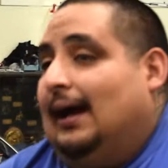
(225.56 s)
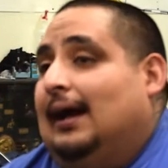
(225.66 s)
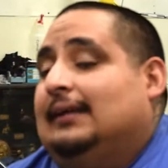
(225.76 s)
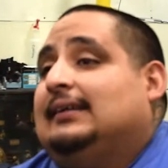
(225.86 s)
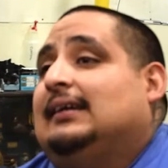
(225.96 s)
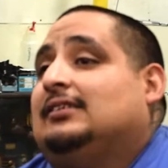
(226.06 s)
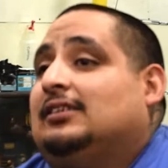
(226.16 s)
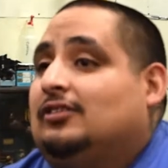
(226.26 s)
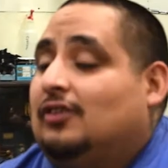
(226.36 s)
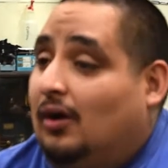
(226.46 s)
I think as an
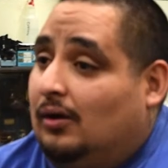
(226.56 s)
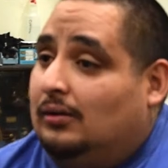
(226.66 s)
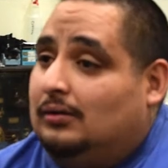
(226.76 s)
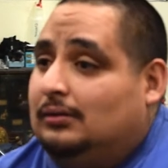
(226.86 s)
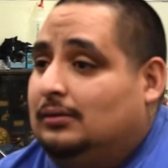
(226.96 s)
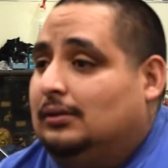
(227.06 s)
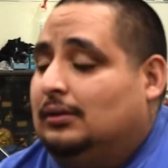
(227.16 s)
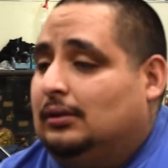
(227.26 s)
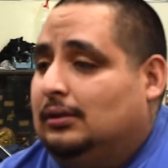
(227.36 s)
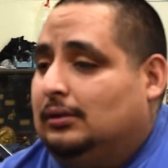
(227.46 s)
adult,
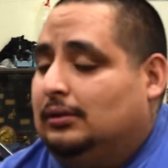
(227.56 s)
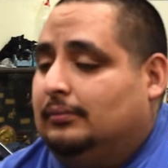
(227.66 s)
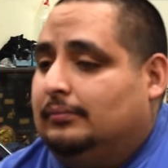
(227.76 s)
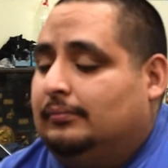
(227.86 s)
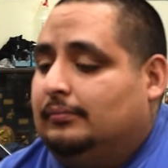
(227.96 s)
um,